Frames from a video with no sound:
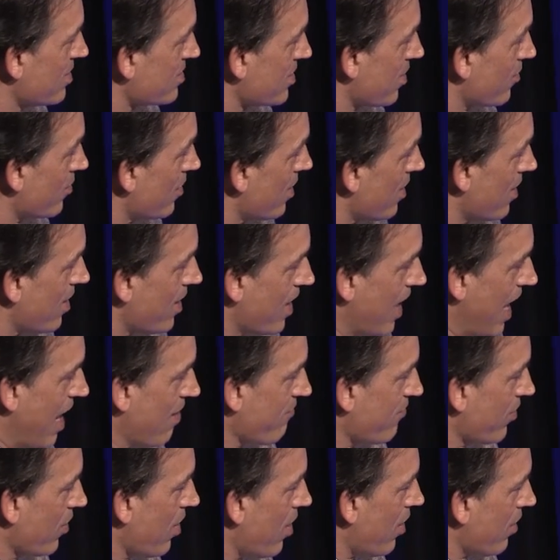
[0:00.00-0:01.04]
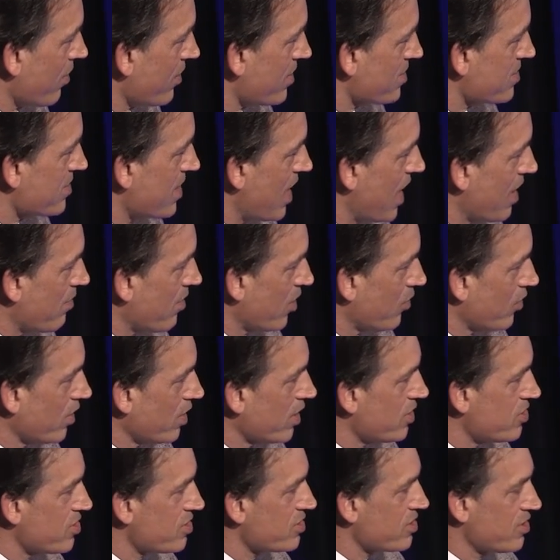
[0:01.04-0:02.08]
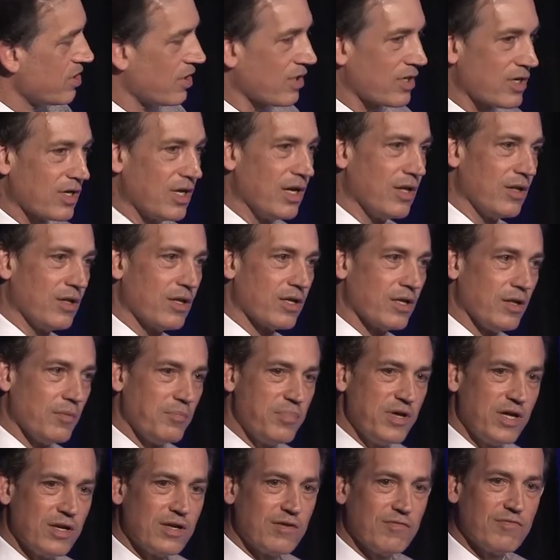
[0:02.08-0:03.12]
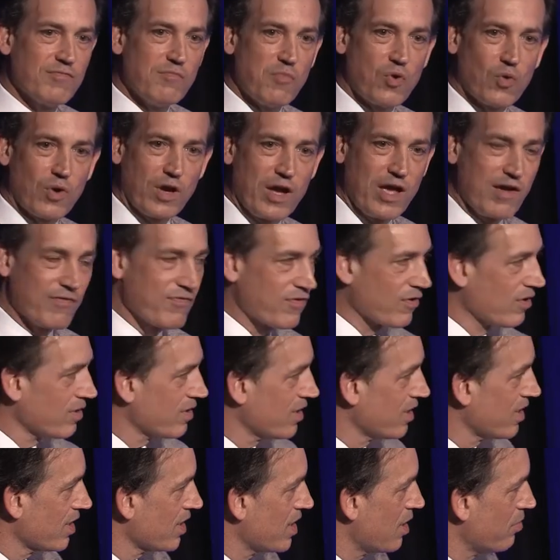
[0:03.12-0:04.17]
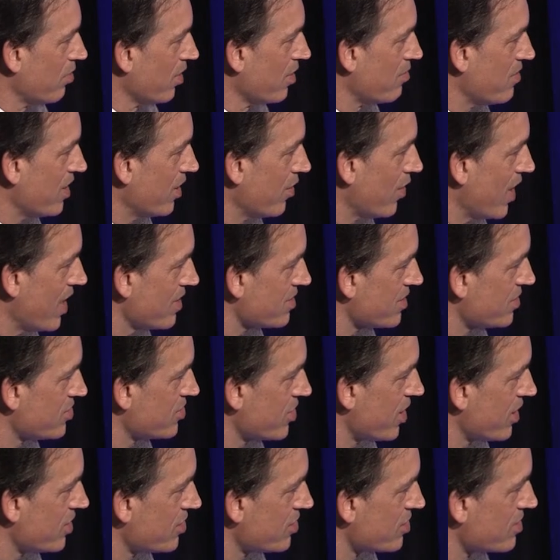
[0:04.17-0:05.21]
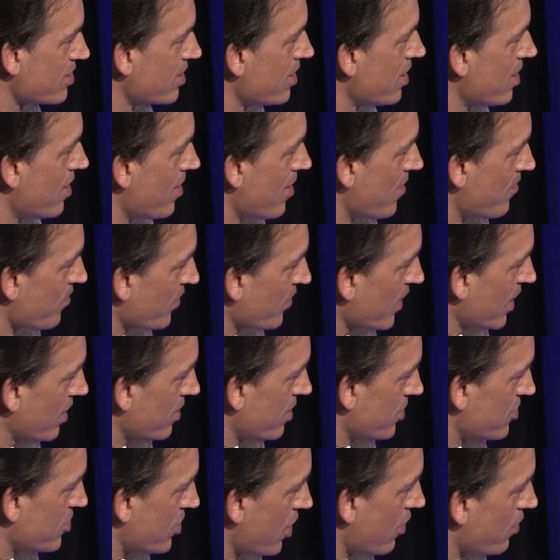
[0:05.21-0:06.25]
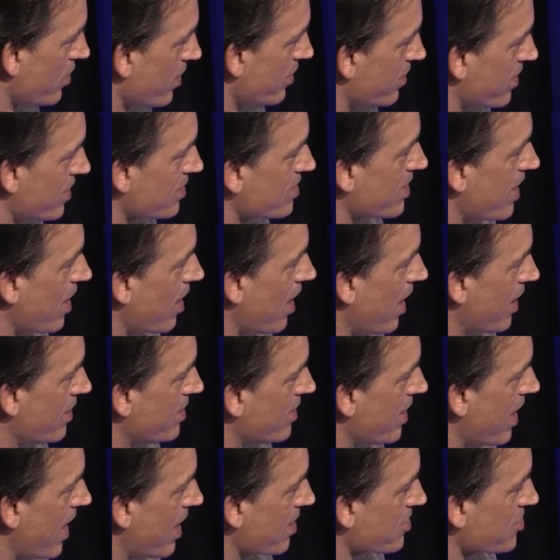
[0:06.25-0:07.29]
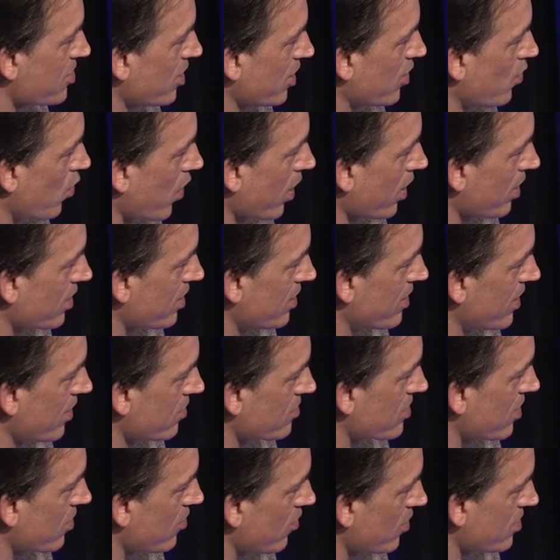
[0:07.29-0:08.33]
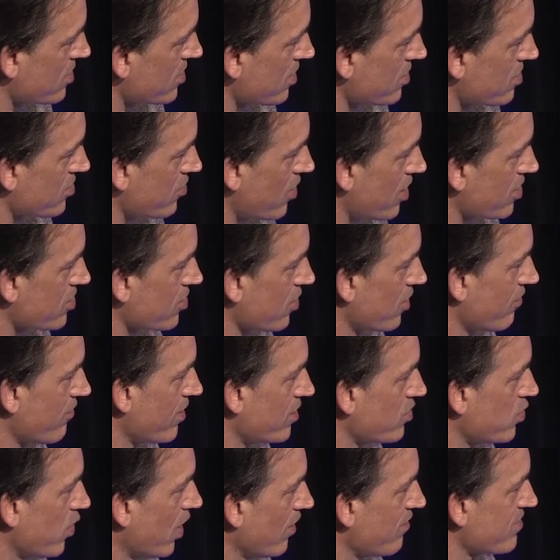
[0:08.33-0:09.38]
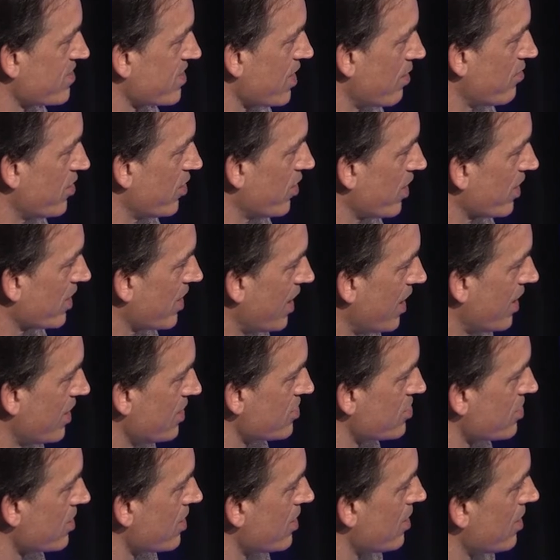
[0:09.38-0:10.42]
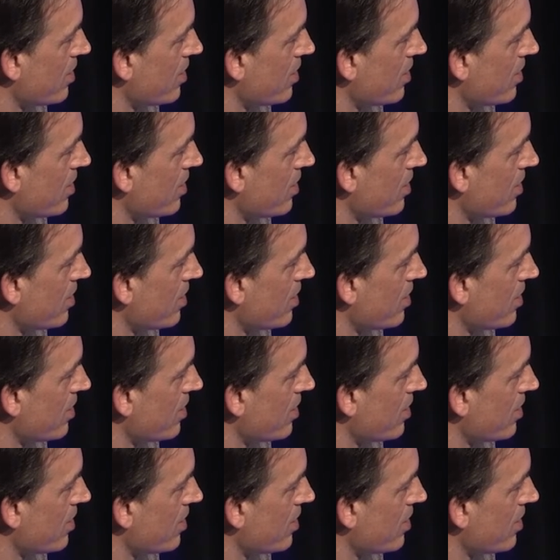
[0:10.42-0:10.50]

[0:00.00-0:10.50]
So after all this time, it really just took a little bit of more effort and a couple amino acid changes to show that this idea actually worked. And here's a crystal structure of the 12th subunit cage.